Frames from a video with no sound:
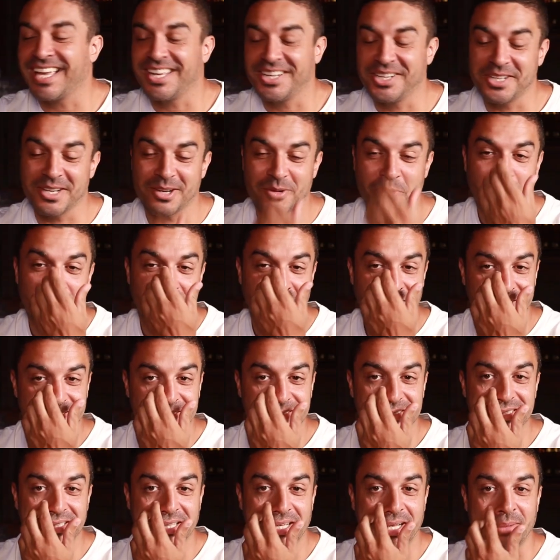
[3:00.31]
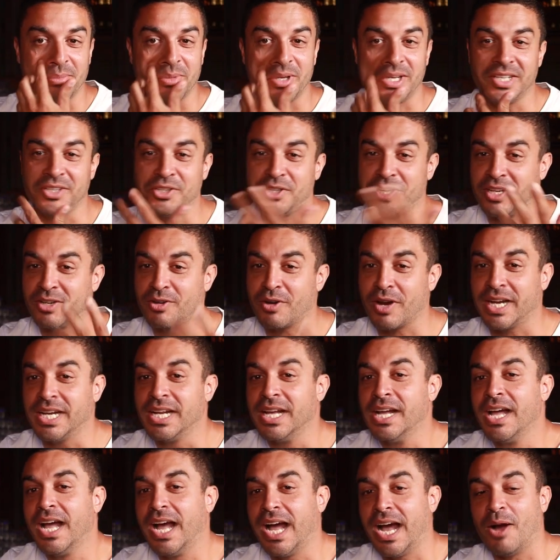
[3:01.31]
you did well. I mean, you did great.
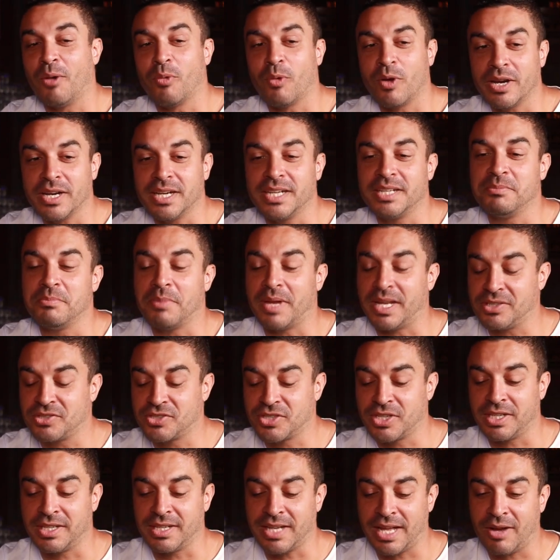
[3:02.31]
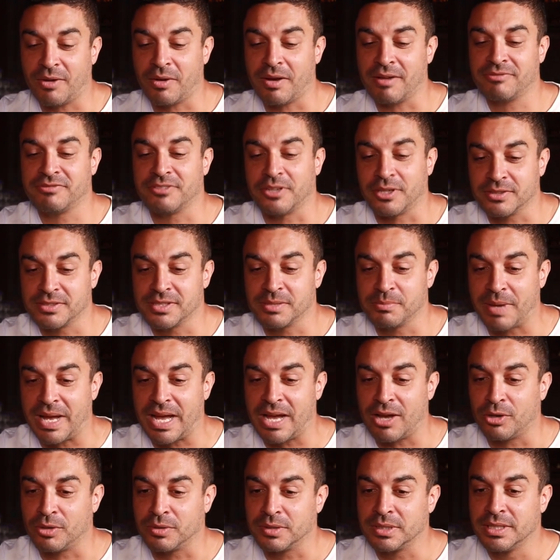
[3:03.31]
I wanted to mention how I felt
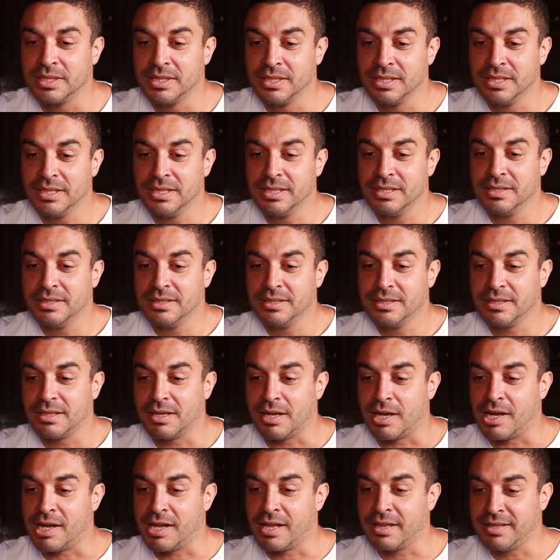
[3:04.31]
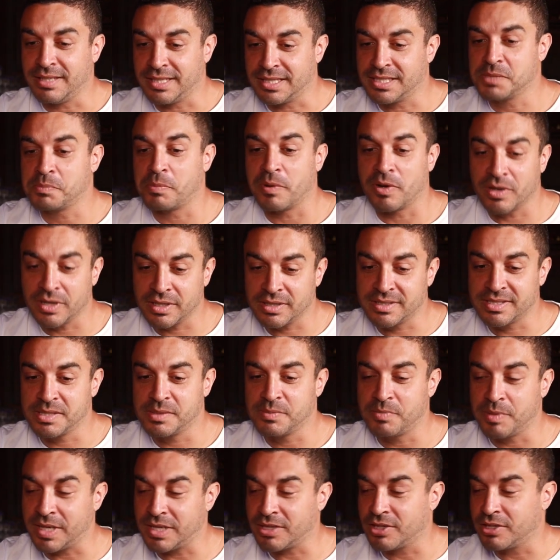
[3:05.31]
about the experience. It's
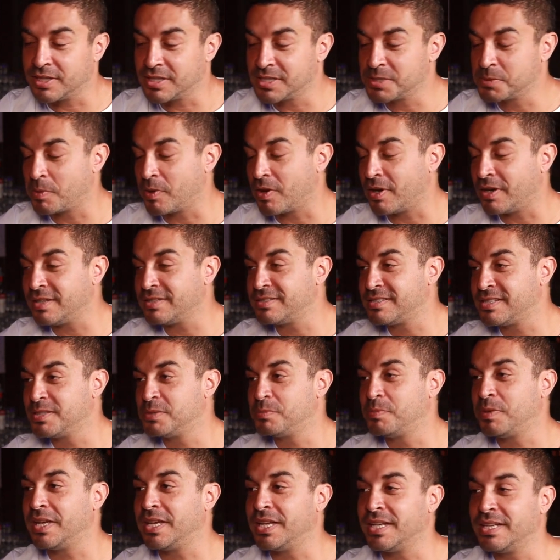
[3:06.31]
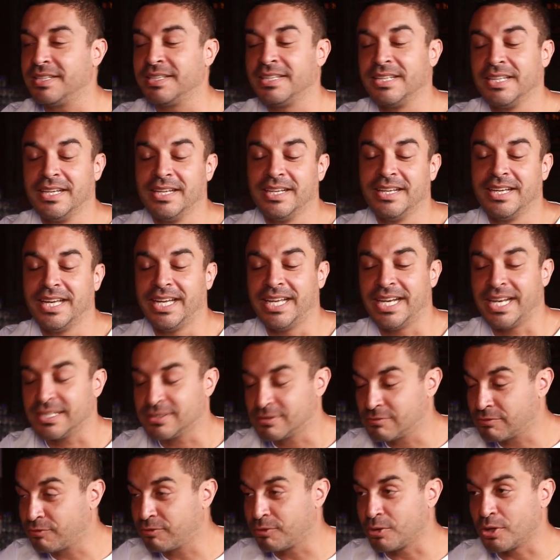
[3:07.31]
been a good experience. It
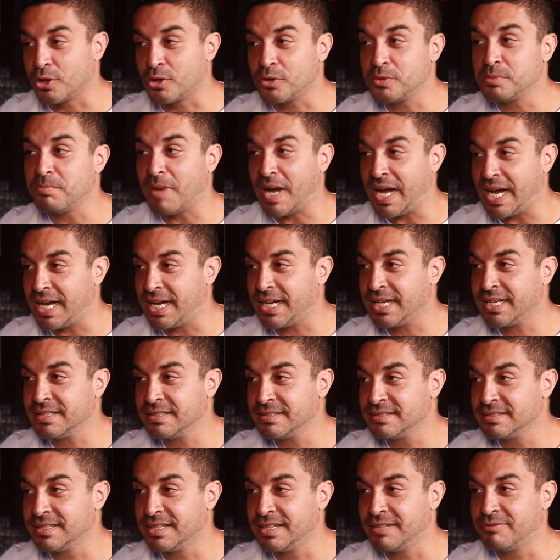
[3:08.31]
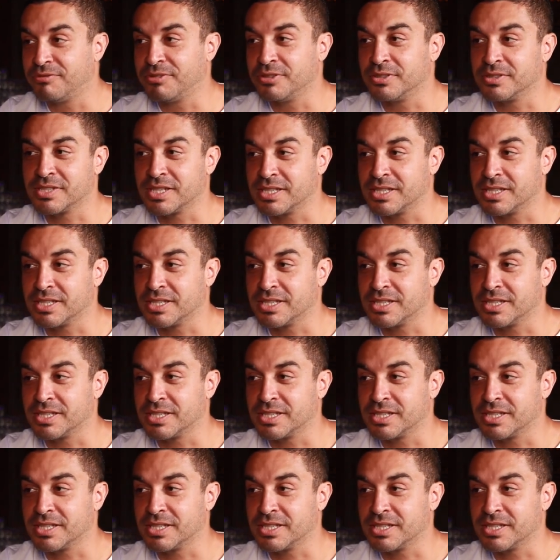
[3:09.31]
has flown by. It feels